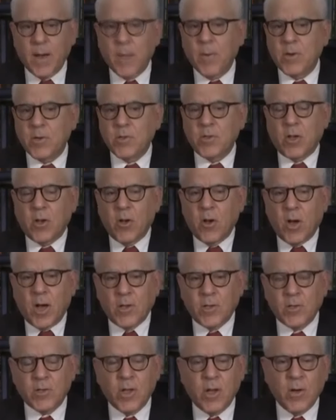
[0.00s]
and how much does it
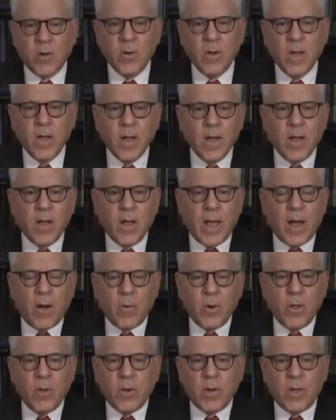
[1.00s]
cost? So
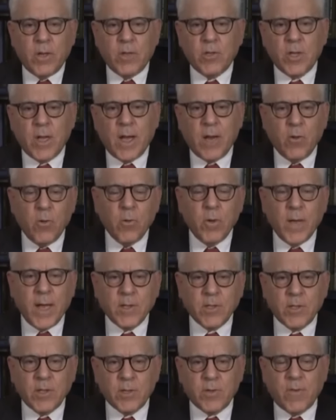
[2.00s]
how are you going to decide who
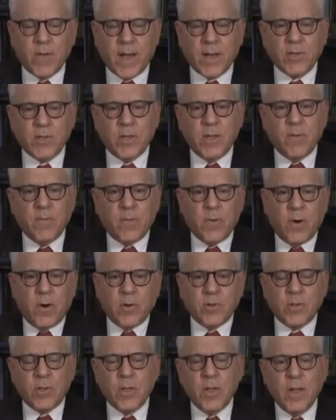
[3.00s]
gets this vaccine
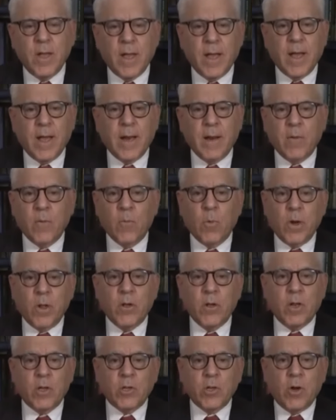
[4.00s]
first? And okay, what are
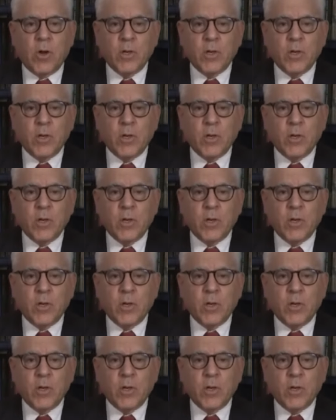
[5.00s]
you going to